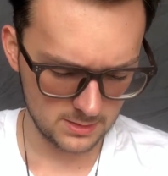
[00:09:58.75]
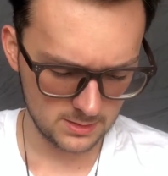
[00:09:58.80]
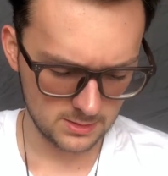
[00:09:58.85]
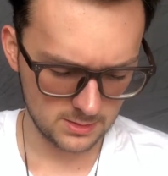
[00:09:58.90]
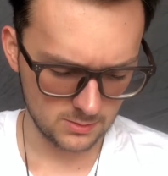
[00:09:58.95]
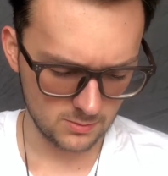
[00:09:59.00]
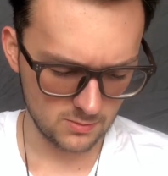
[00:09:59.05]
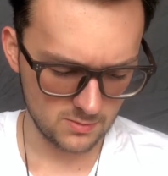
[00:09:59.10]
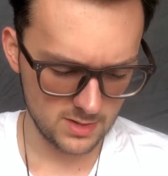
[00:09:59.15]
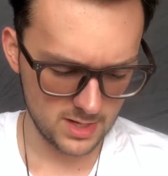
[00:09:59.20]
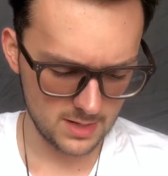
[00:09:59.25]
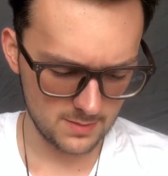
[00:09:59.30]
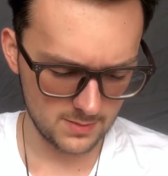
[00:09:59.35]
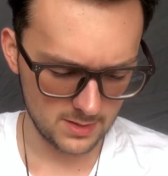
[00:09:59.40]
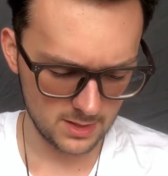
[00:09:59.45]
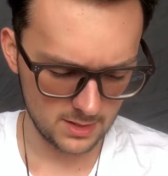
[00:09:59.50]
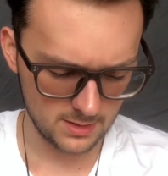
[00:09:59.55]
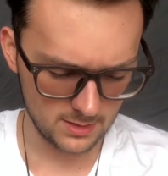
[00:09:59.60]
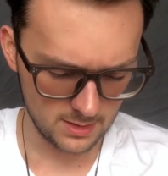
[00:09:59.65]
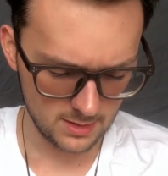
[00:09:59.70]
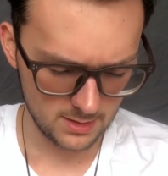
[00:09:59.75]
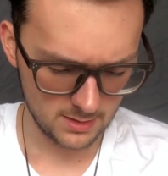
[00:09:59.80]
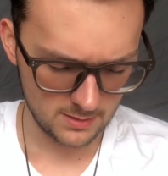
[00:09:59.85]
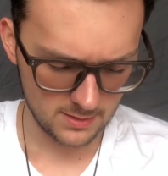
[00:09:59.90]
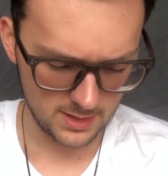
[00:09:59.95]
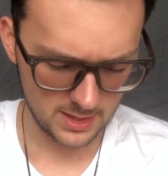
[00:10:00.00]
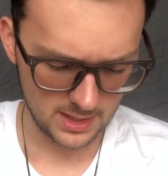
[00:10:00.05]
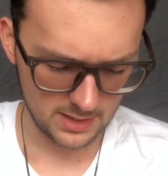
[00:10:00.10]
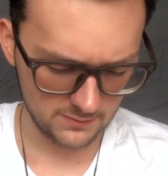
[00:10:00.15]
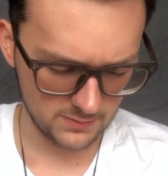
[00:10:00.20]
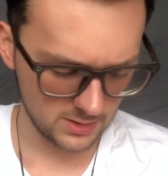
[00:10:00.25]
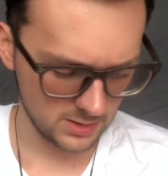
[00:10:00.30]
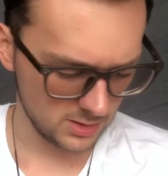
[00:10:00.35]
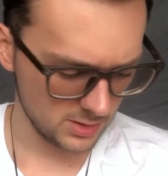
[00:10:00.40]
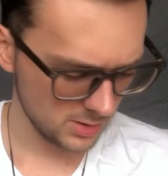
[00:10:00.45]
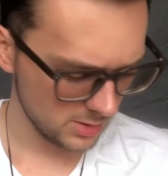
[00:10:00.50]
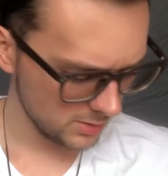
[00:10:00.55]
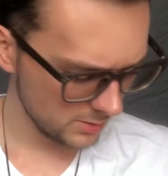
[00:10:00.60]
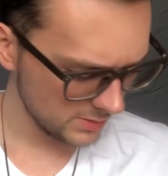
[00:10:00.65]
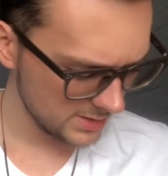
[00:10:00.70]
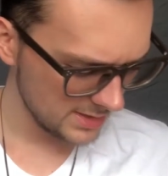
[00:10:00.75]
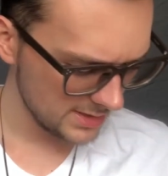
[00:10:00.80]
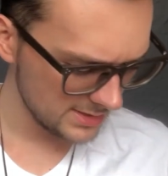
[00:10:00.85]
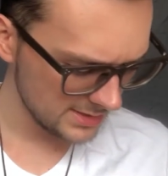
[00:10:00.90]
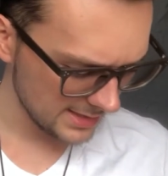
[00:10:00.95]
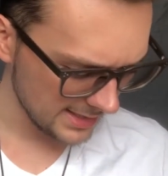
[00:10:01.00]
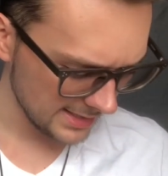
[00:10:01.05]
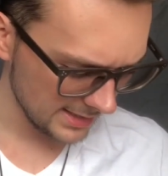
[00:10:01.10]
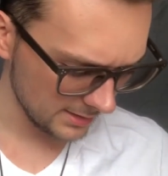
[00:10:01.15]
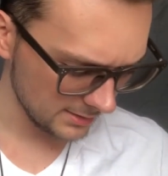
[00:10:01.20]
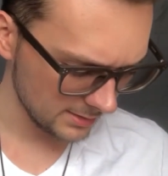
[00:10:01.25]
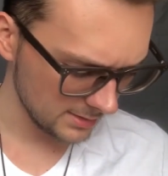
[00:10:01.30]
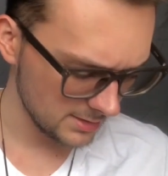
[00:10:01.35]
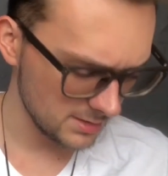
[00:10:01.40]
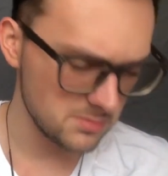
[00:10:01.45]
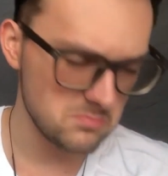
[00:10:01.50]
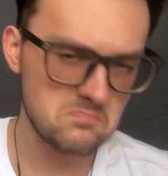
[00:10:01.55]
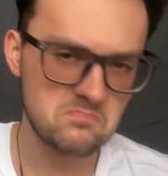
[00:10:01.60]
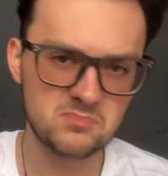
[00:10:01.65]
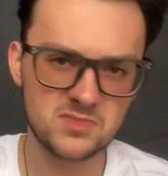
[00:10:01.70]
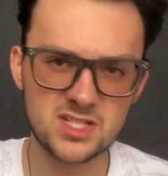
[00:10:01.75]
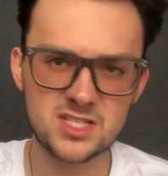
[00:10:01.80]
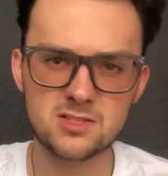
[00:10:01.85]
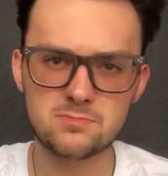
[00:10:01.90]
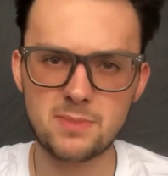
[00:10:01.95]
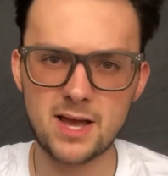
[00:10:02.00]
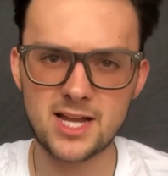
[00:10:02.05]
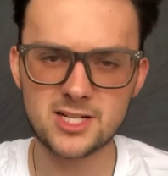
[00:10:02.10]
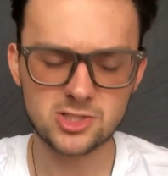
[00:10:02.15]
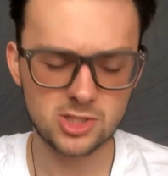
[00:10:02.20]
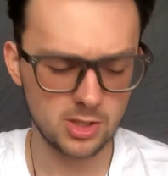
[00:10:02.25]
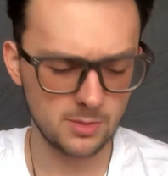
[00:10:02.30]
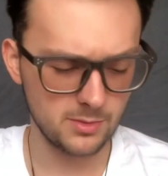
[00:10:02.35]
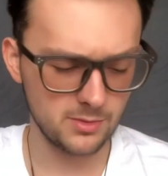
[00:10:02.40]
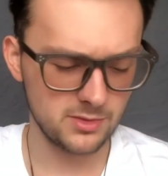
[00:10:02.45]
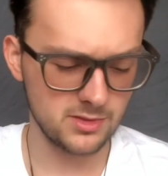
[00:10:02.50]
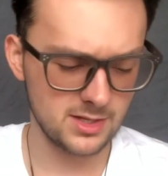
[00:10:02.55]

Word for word: So maybe they have to go to this island dispatch a couple